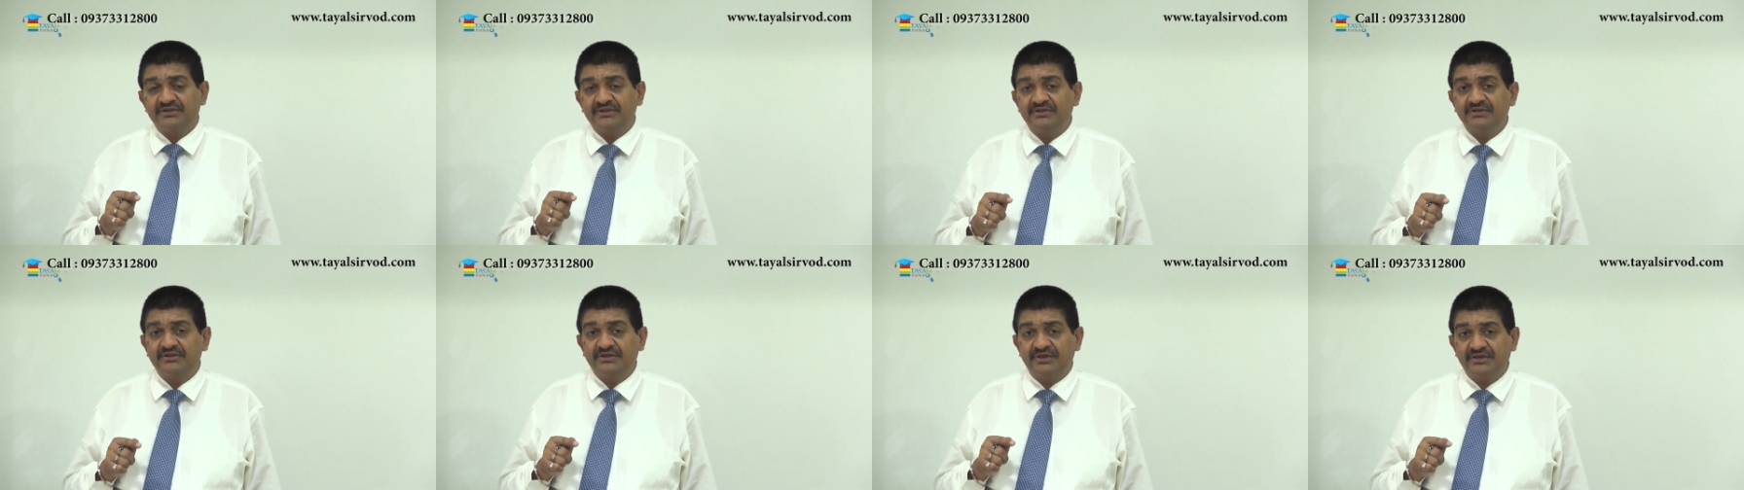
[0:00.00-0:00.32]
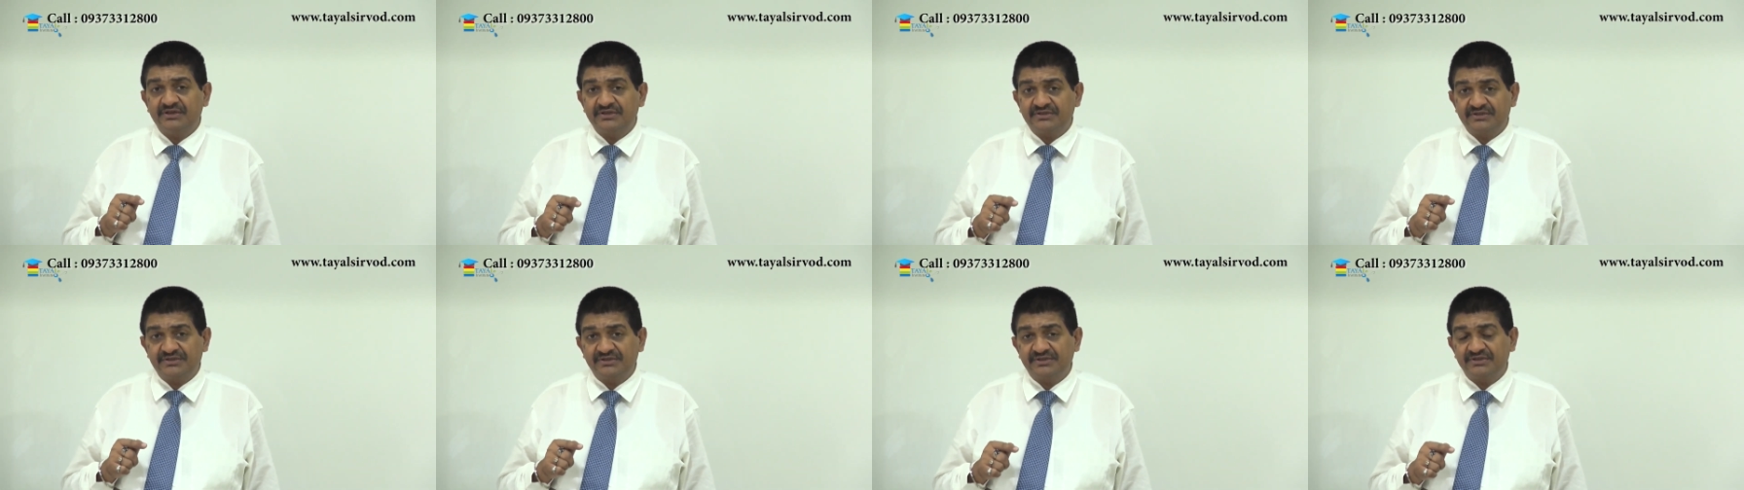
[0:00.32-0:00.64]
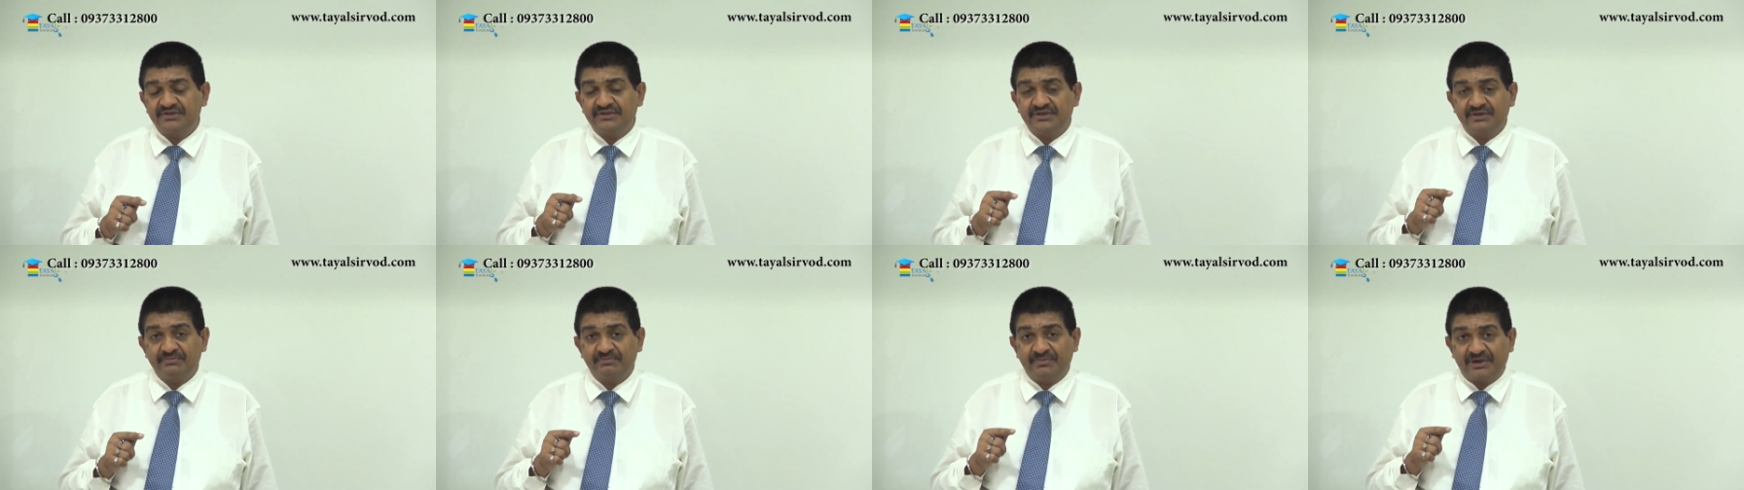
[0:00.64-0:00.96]
the,
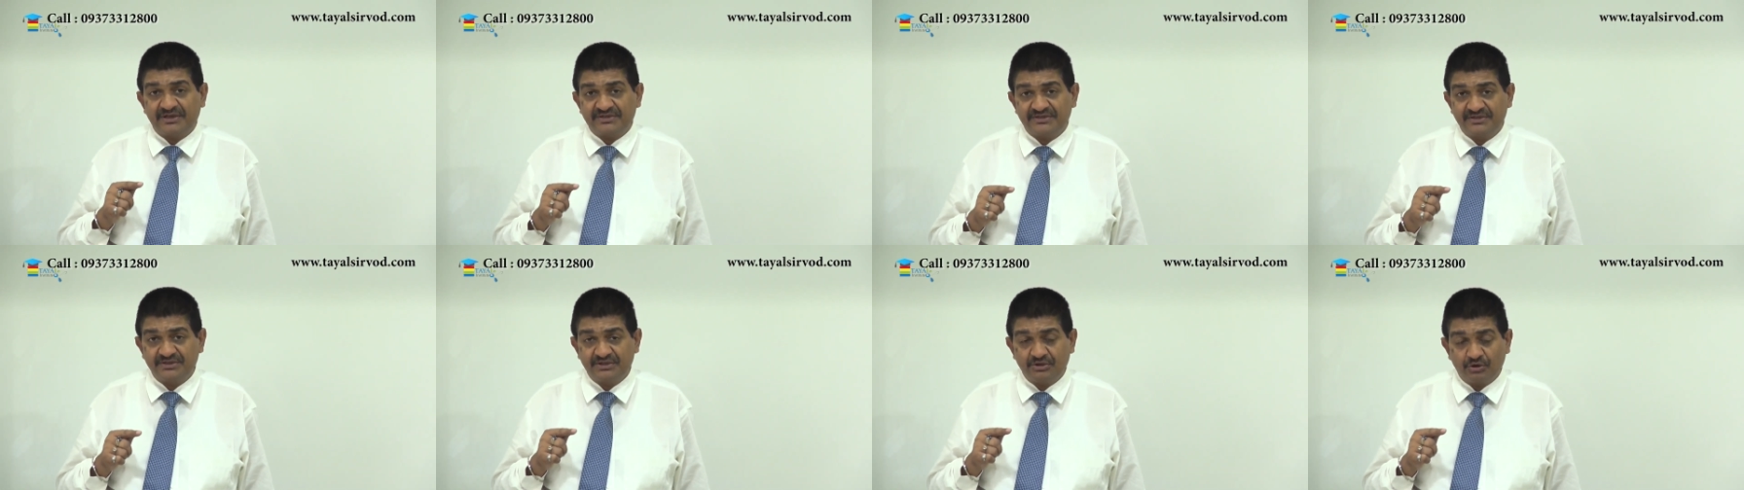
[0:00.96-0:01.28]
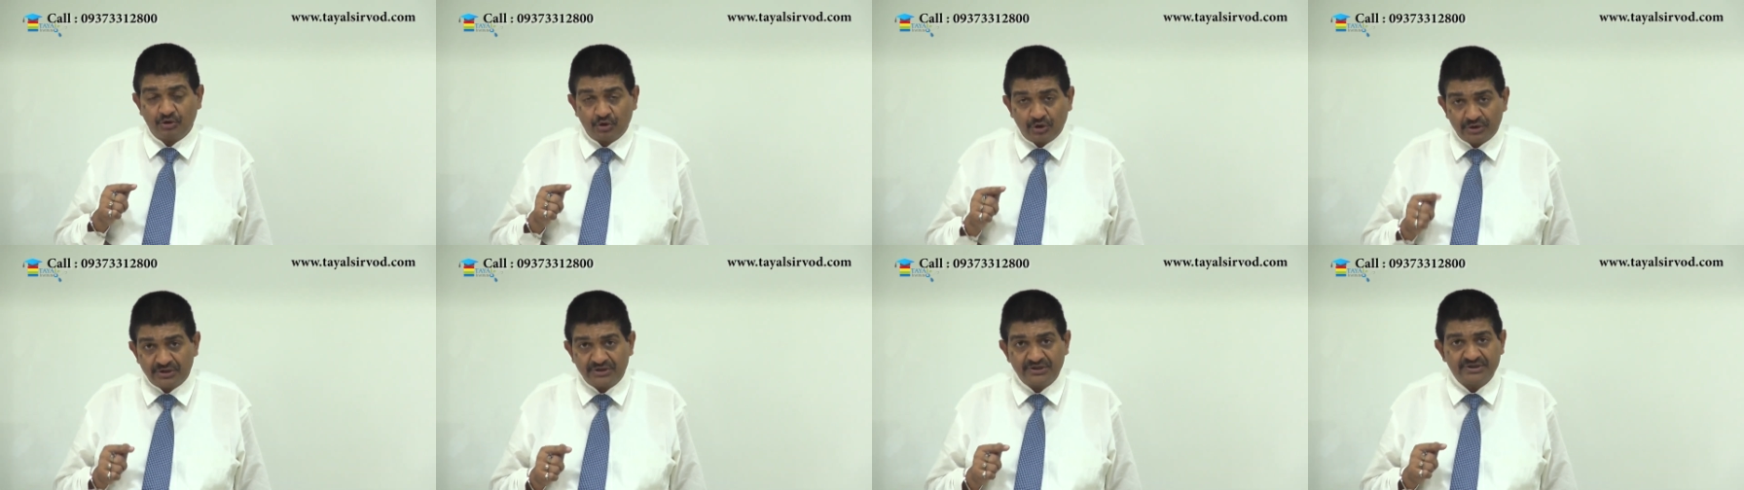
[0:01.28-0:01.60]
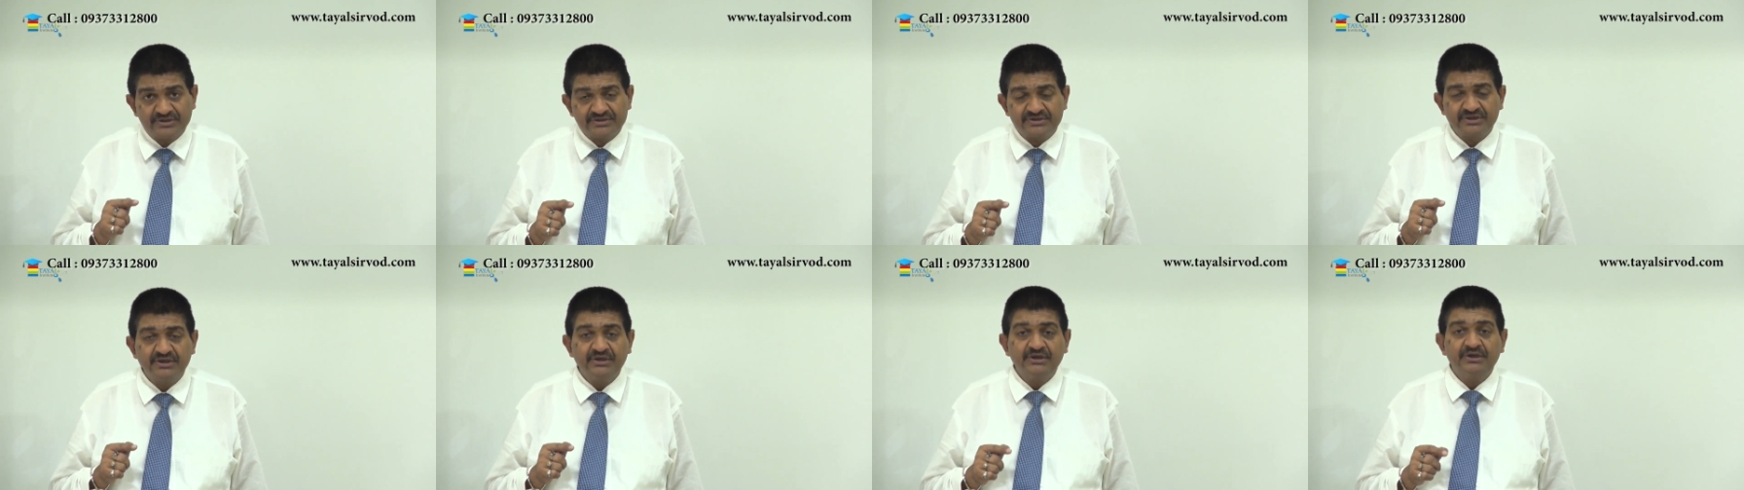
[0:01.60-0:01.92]
decisions and passing the
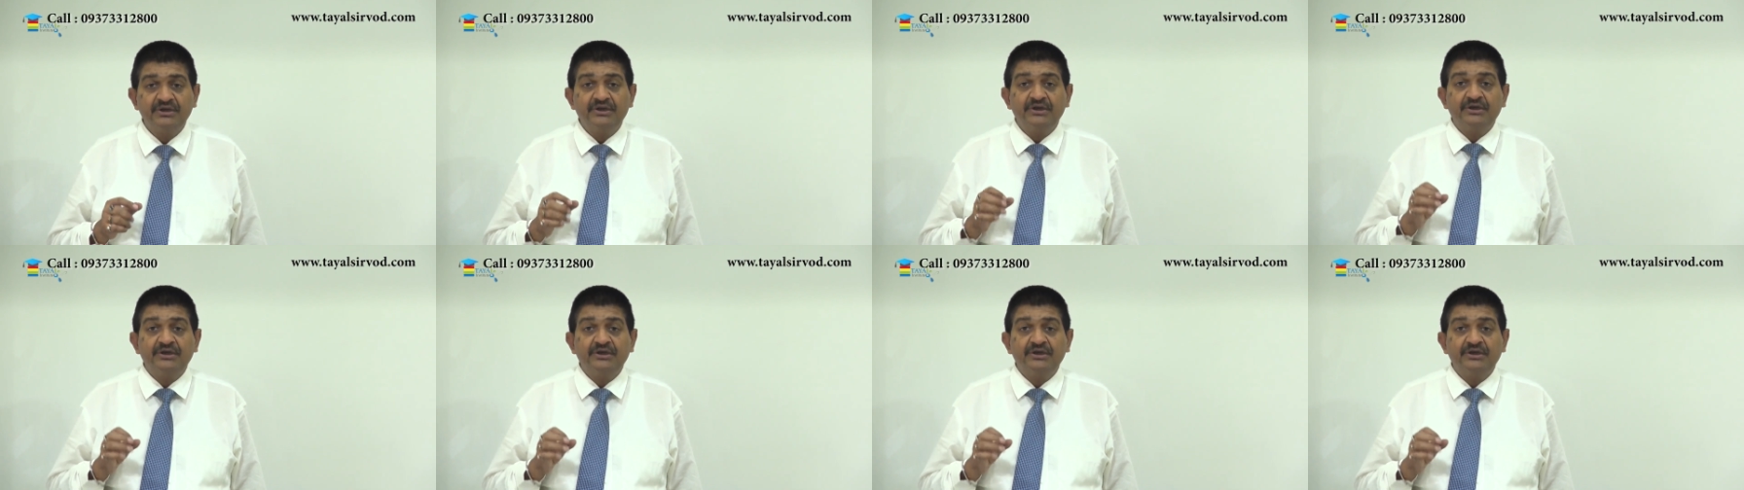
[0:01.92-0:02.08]
orders.